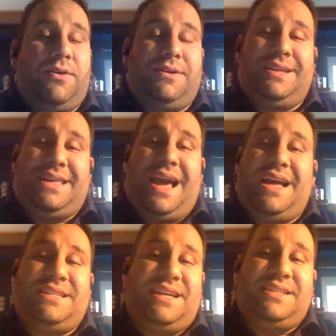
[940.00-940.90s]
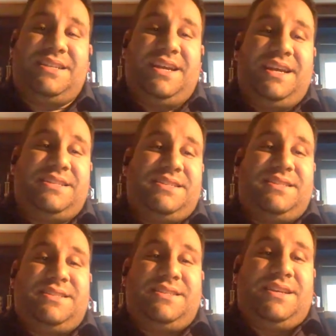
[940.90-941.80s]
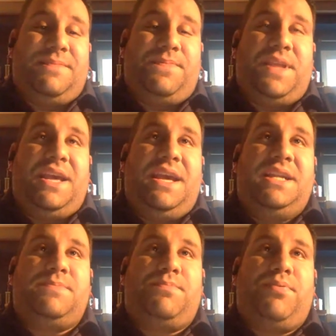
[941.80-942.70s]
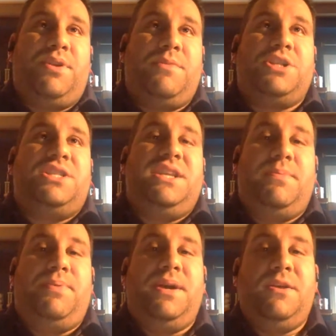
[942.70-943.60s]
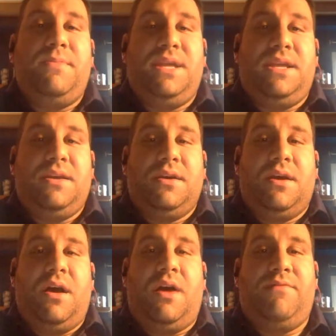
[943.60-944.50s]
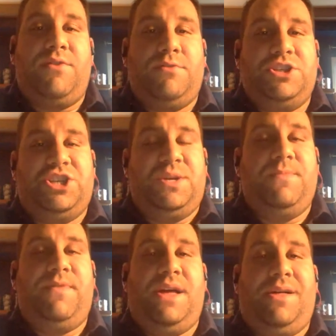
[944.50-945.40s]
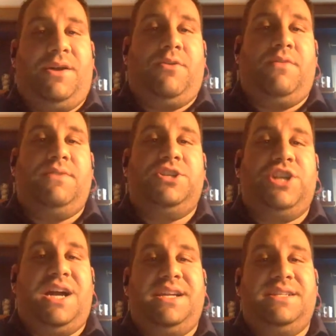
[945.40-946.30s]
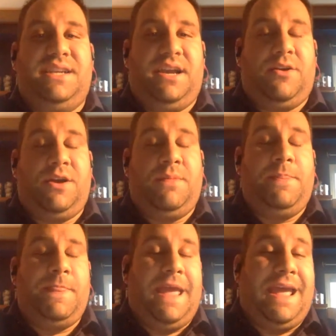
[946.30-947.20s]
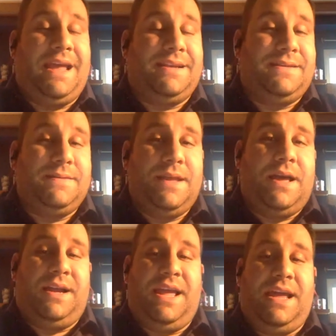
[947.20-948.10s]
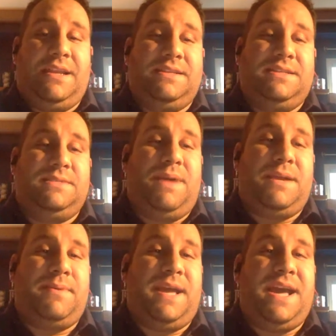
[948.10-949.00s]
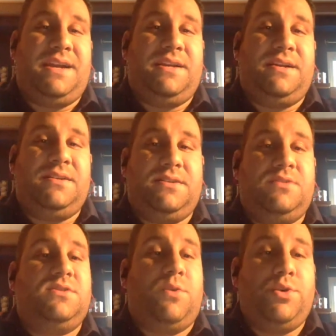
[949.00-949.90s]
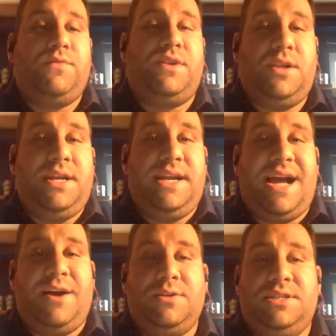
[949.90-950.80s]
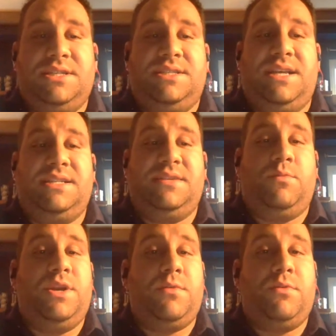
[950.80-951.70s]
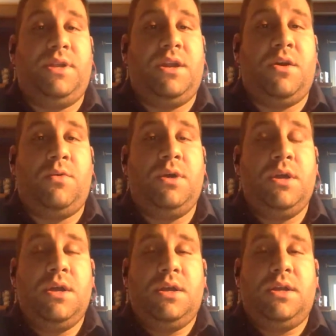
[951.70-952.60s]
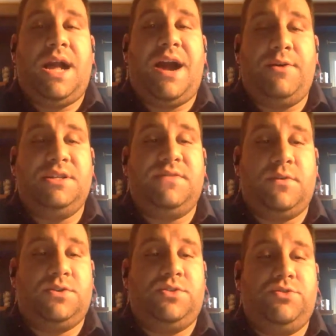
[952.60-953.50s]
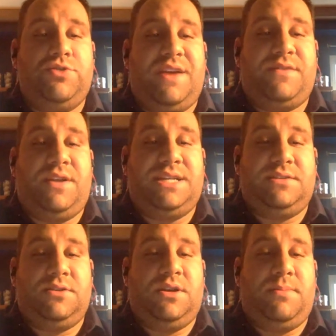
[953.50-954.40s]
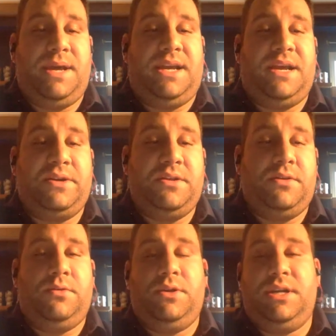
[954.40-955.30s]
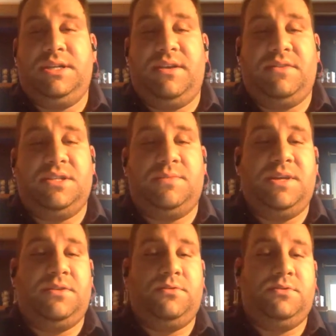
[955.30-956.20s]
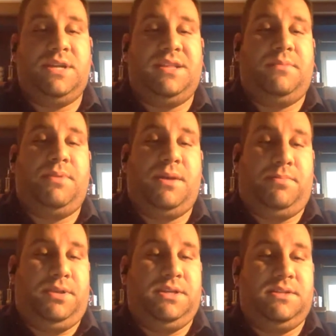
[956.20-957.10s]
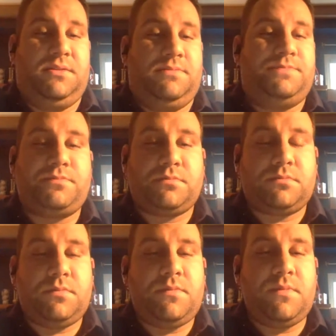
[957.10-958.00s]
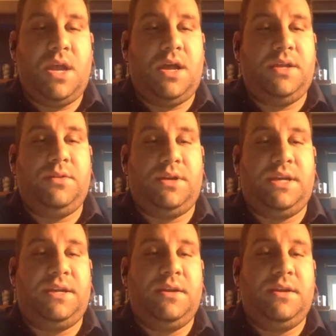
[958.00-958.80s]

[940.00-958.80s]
yeah, it's pretty much the epitome of the regime failure of the John Idzik era. And again, this is Mike Maccagnan sort of cleaning house in a sense, and we don't really know how his first two draft classes are going to pan out either. You look at Devin Smith, who's on the PUP list. You look at